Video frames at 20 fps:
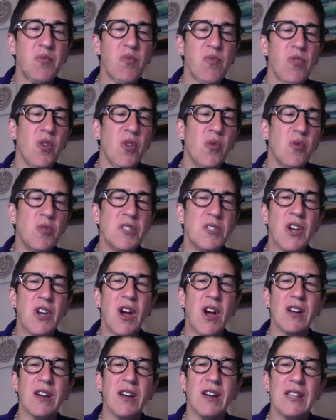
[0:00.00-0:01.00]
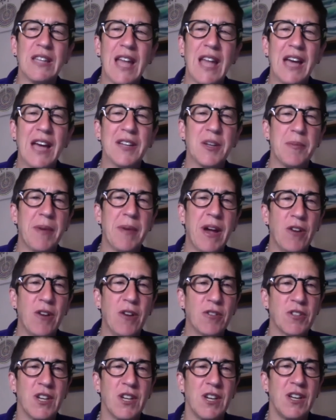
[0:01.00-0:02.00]
We talk a lot about
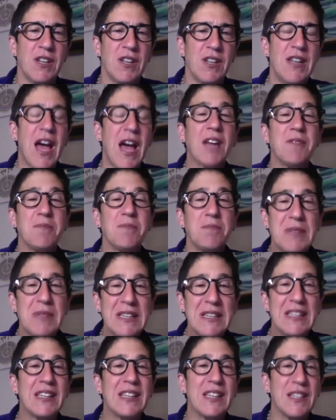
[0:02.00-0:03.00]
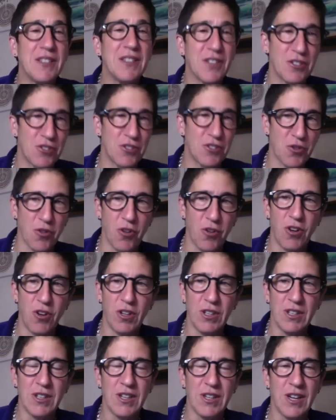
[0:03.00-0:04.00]
not being in control.
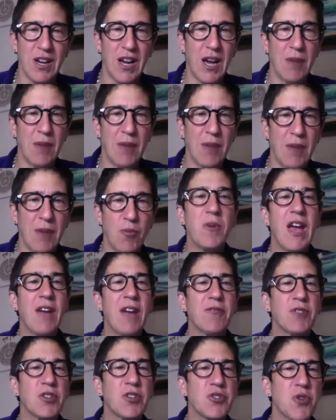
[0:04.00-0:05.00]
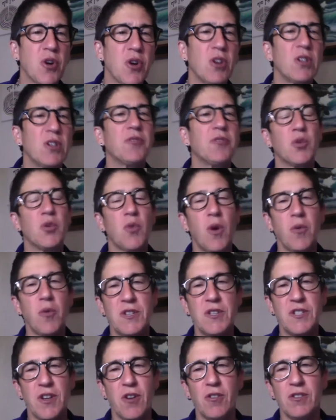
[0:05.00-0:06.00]
What we have control over and what
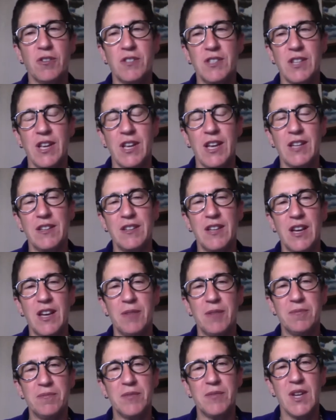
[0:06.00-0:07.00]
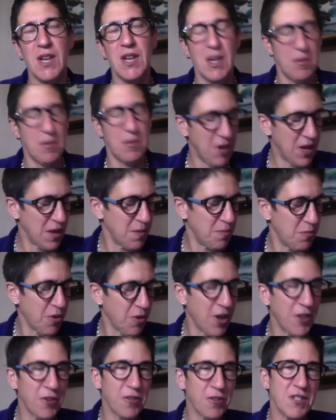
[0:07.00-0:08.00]
we don't. And my
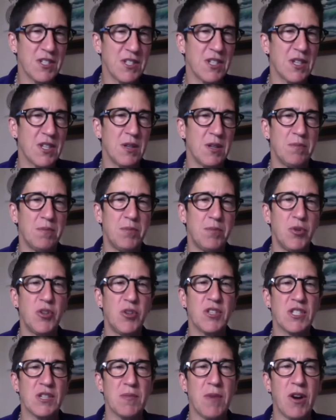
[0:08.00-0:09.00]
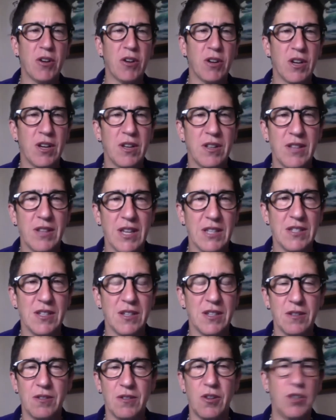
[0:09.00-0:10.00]
brother is a Buddhist monk. That's
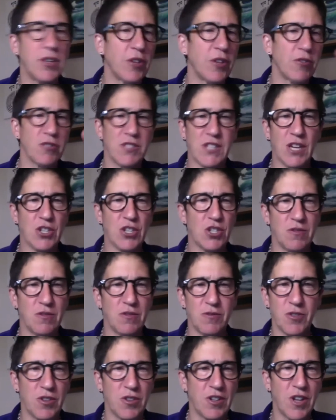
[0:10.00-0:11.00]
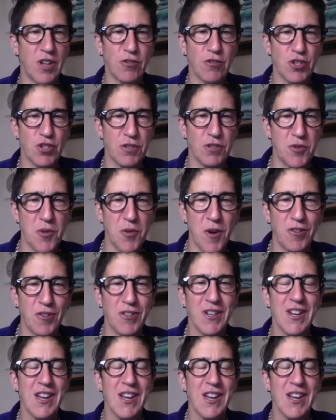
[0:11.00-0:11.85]
a whole nother session for another Shavuot.